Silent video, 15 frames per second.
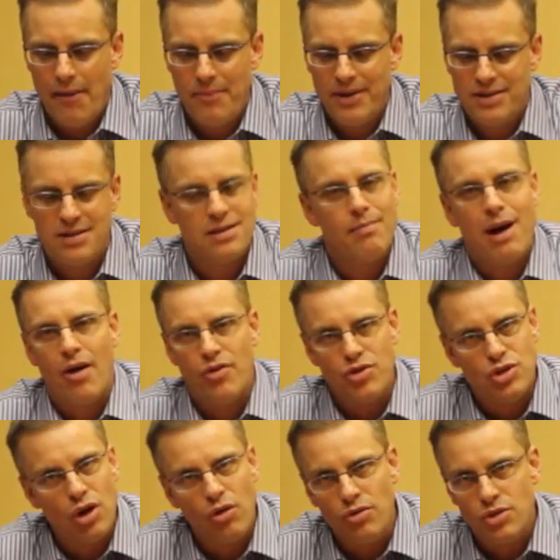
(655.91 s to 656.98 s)
This is about
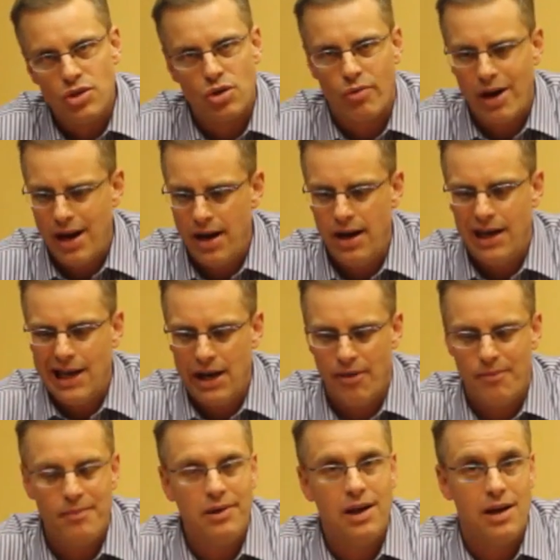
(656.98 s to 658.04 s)
Joe's training,
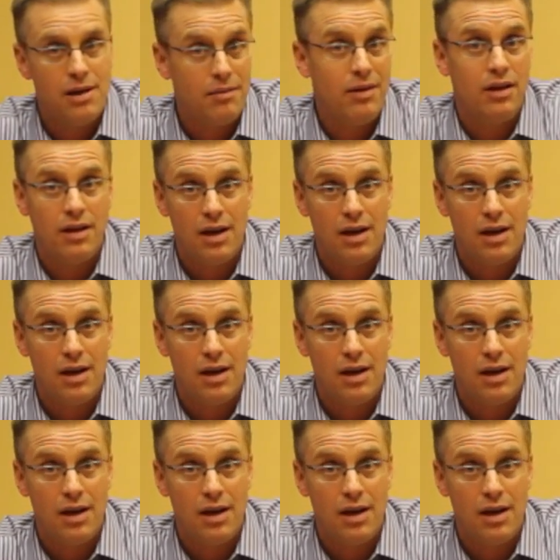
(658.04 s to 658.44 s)
getting